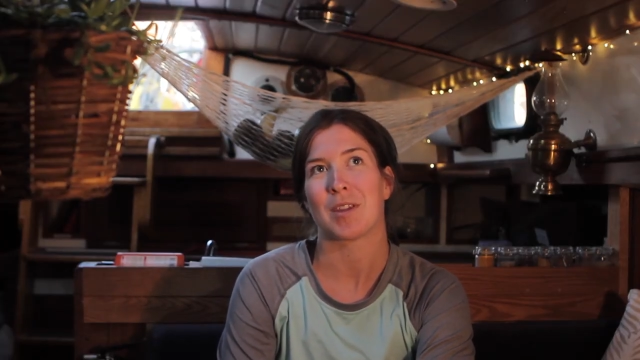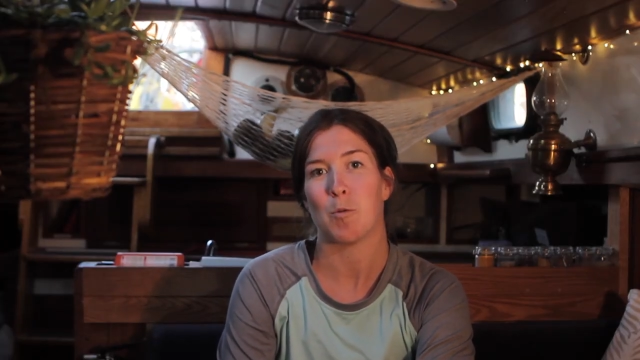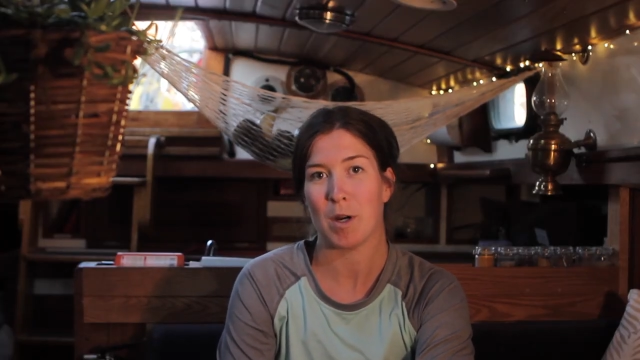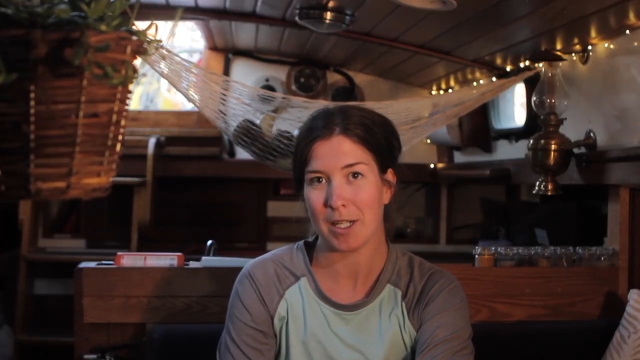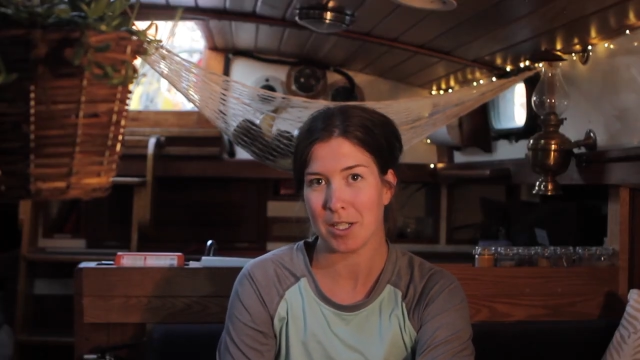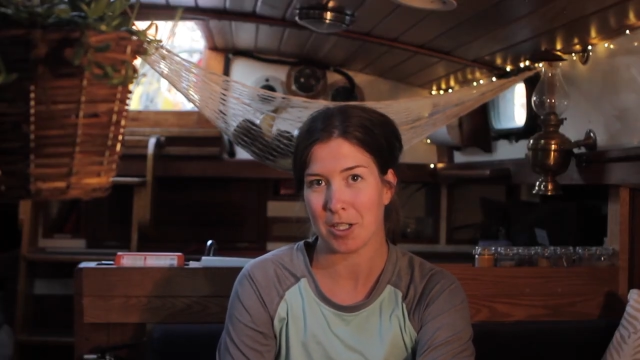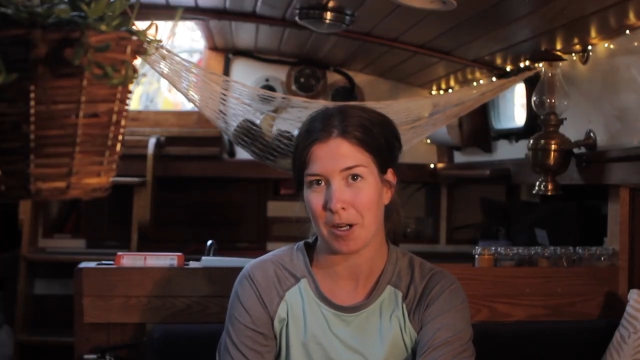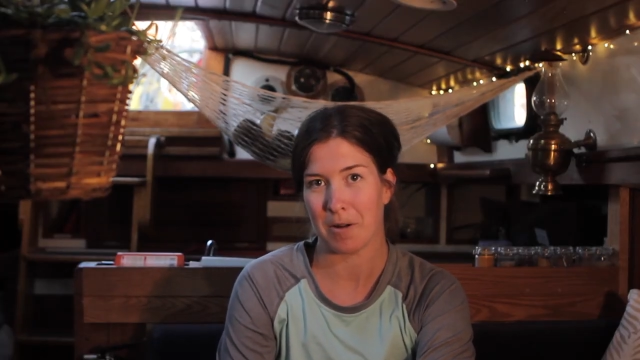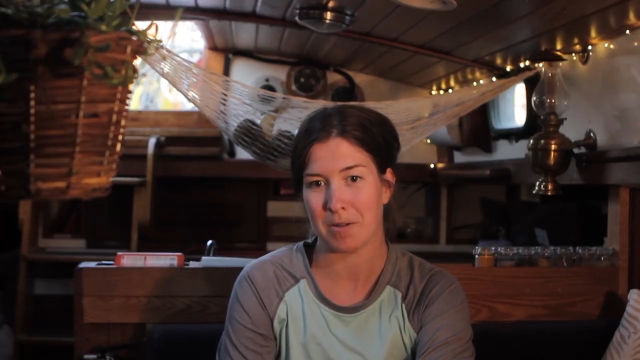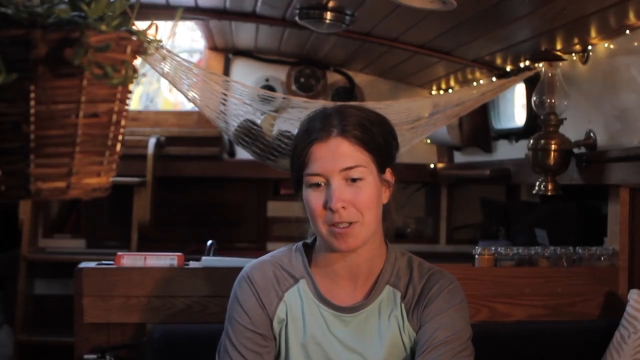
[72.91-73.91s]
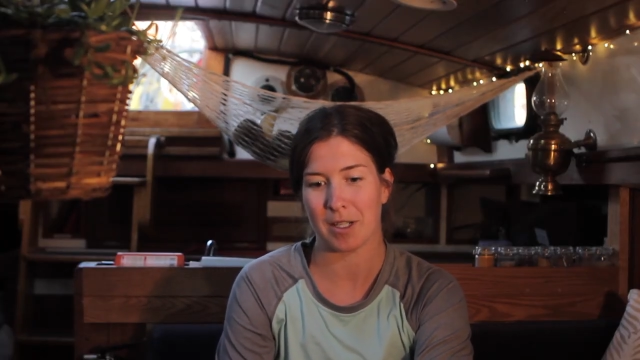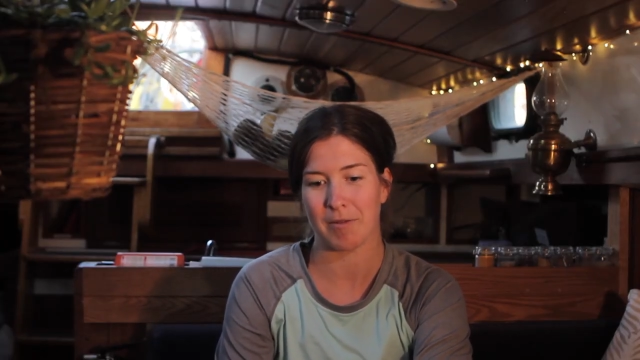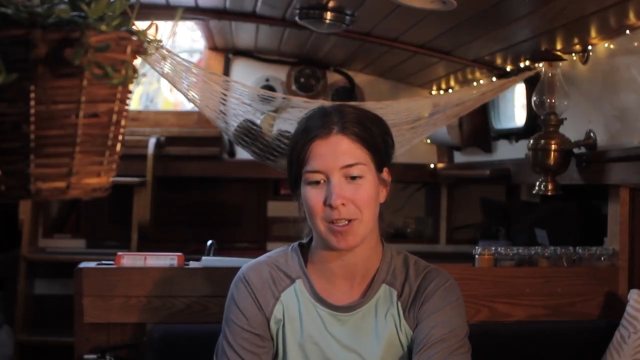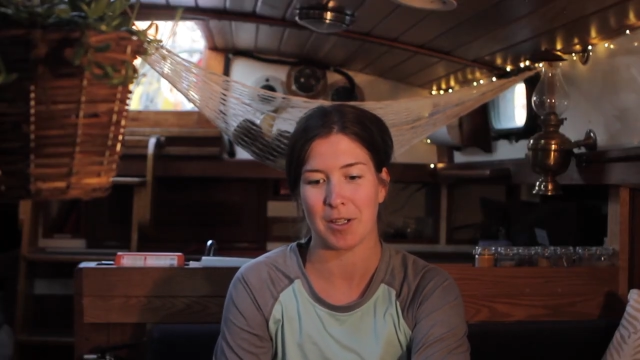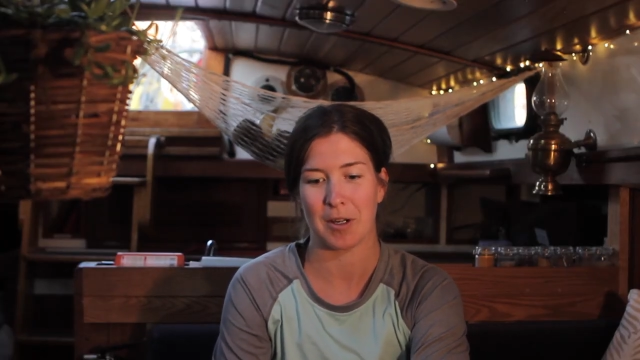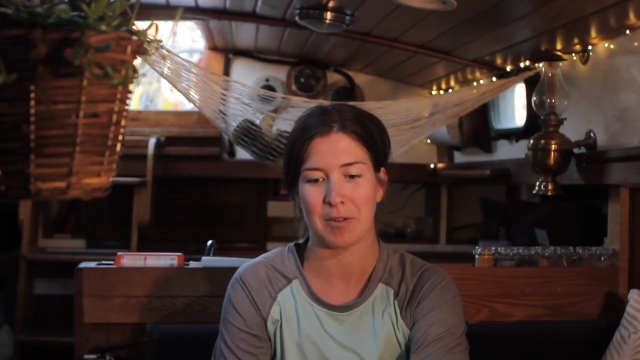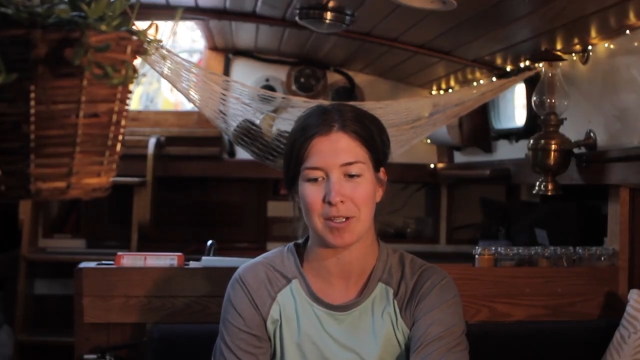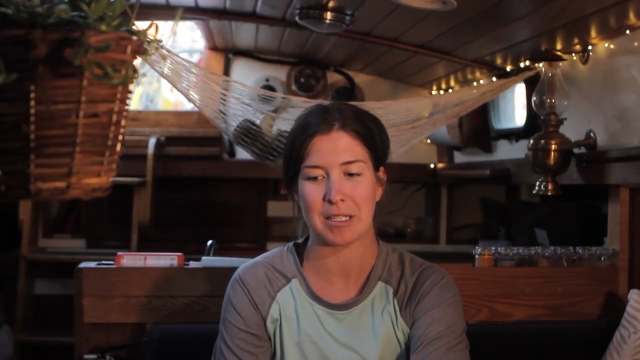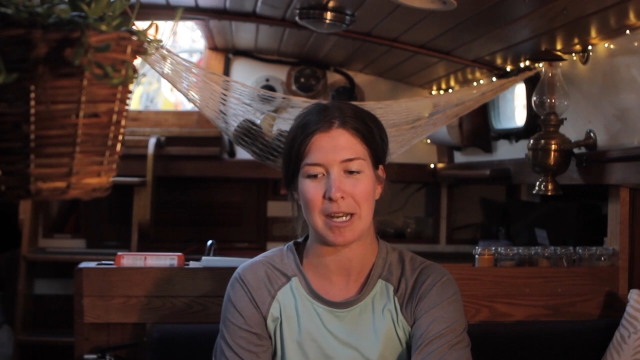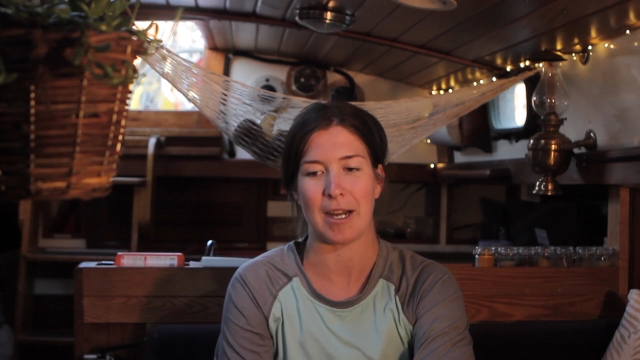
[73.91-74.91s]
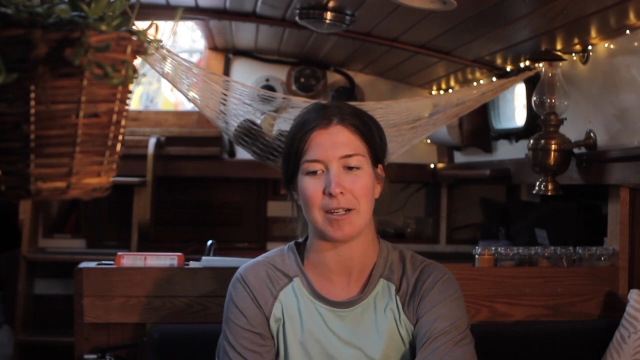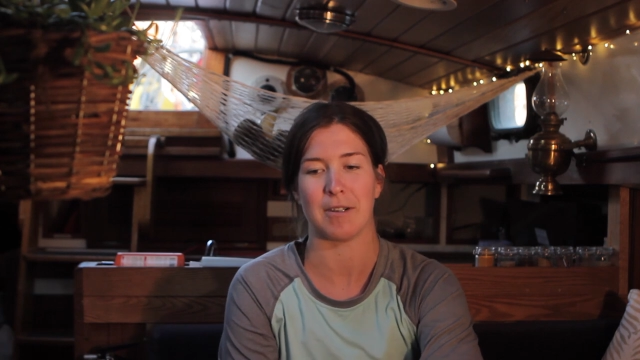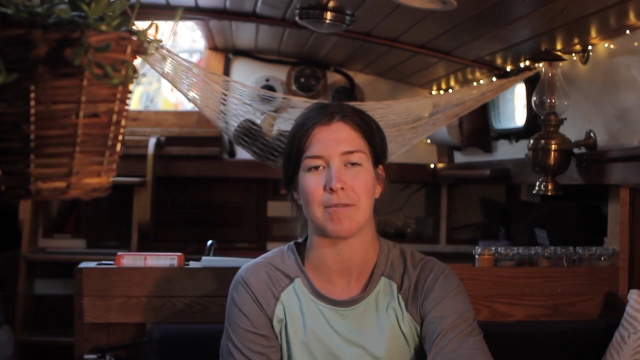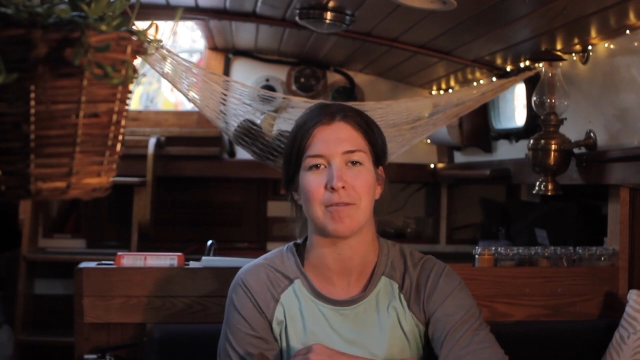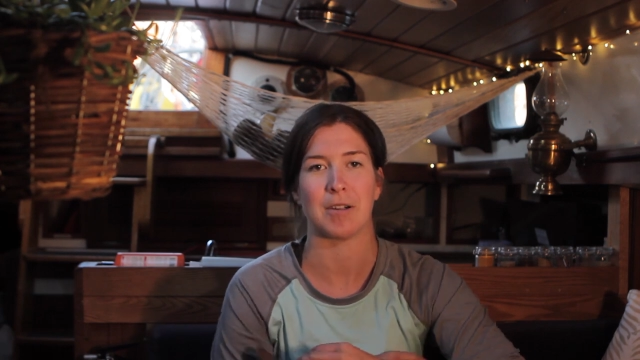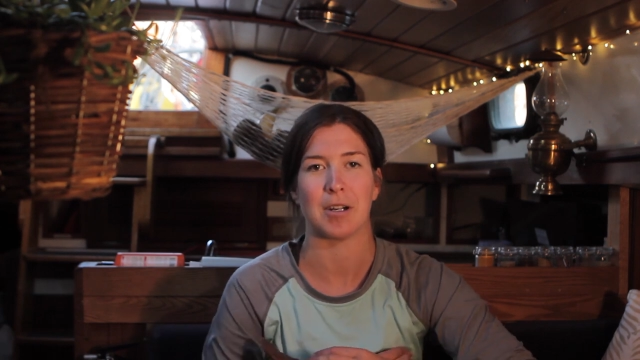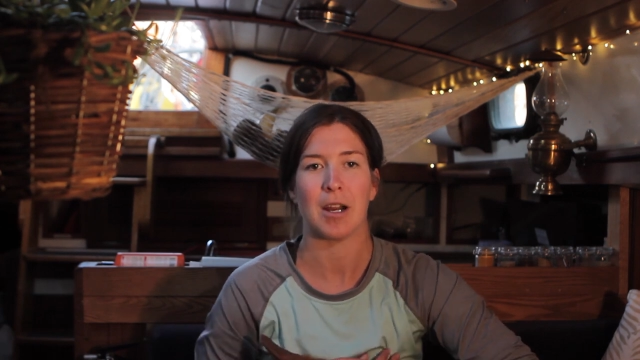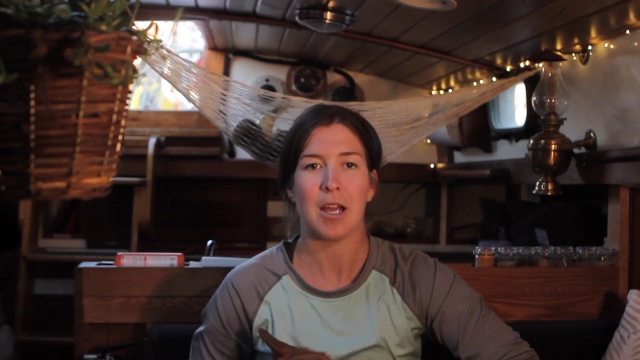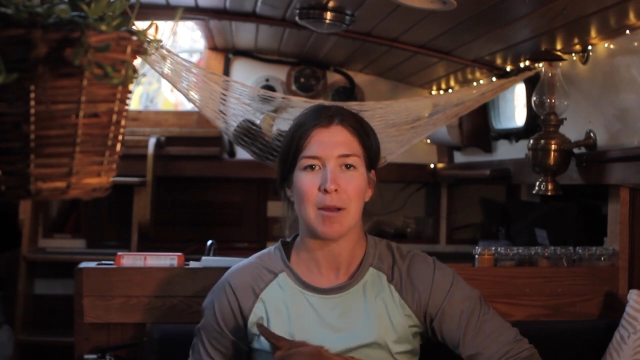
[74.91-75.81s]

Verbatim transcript: one inch hose, even though the standard for